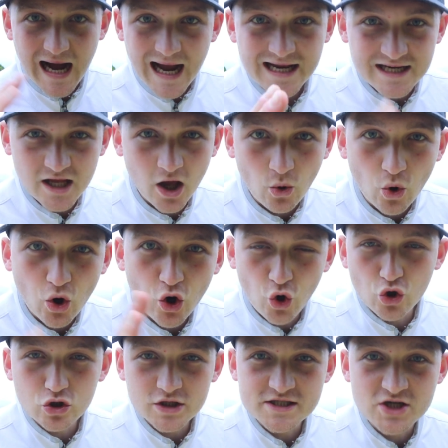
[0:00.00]
I know
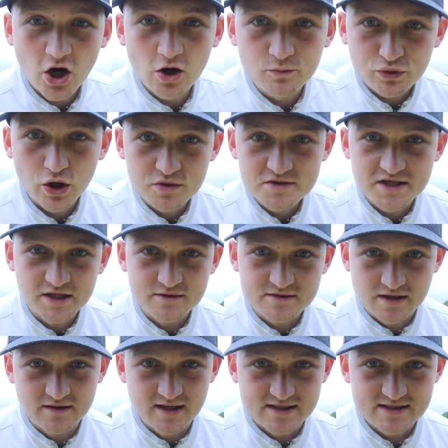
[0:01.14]
all the top pros are
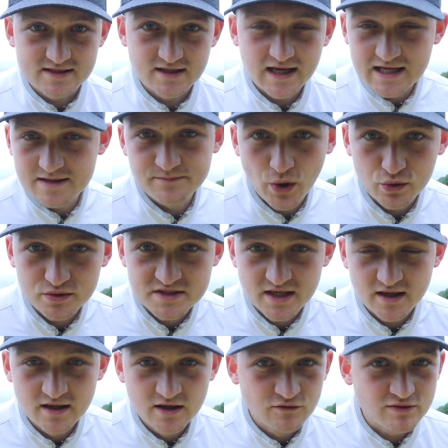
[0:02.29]
using this. Ian
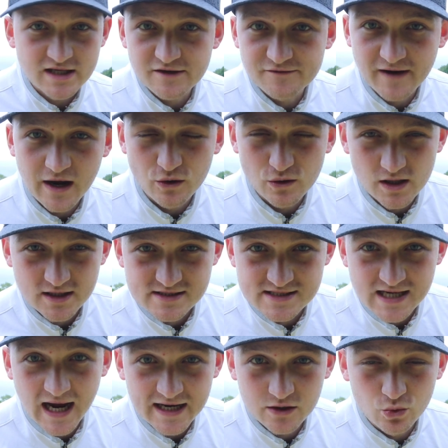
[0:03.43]
Poulter, Ricky Fowler,
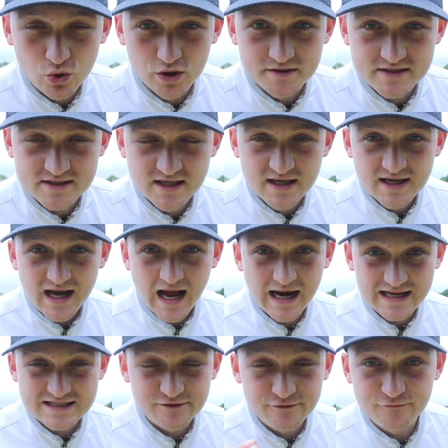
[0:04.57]
Tiger Woods, and
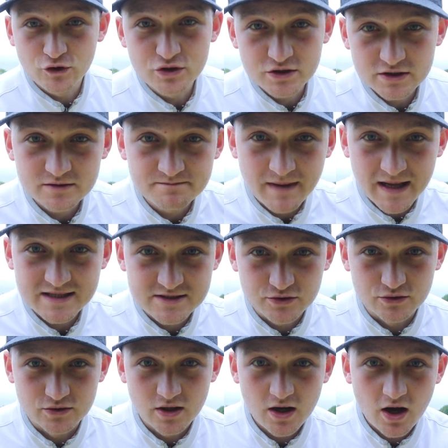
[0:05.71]
it's the
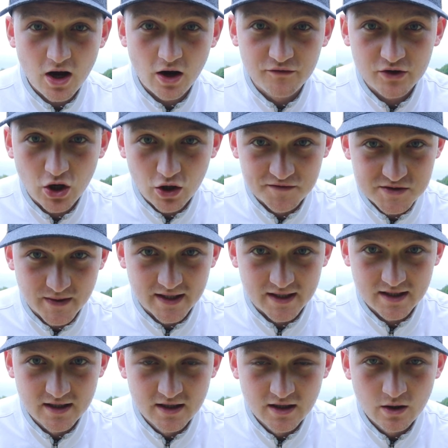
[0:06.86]
fundamental of the golf swing.
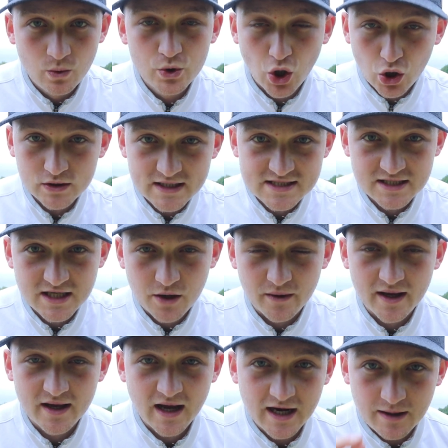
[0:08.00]
We all need to know
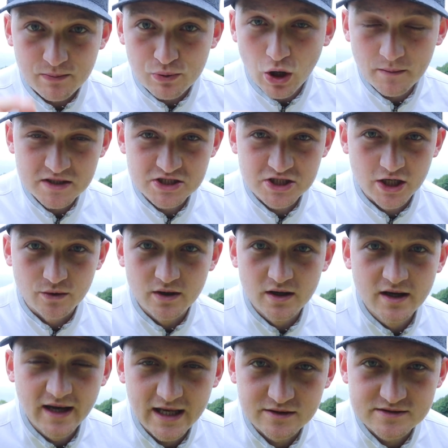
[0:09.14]
it, and I promise you,
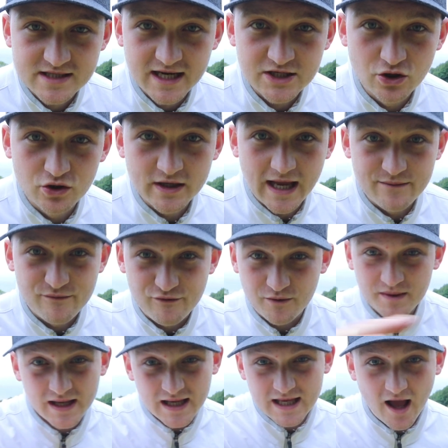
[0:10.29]
it'll take your game from
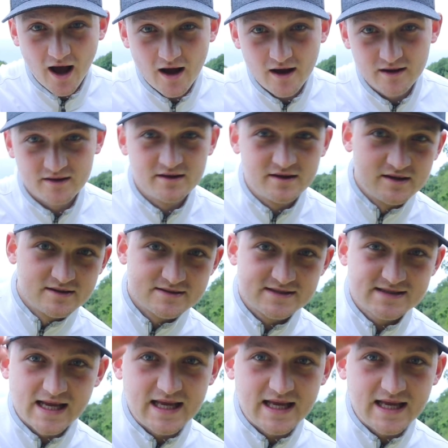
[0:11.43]
here to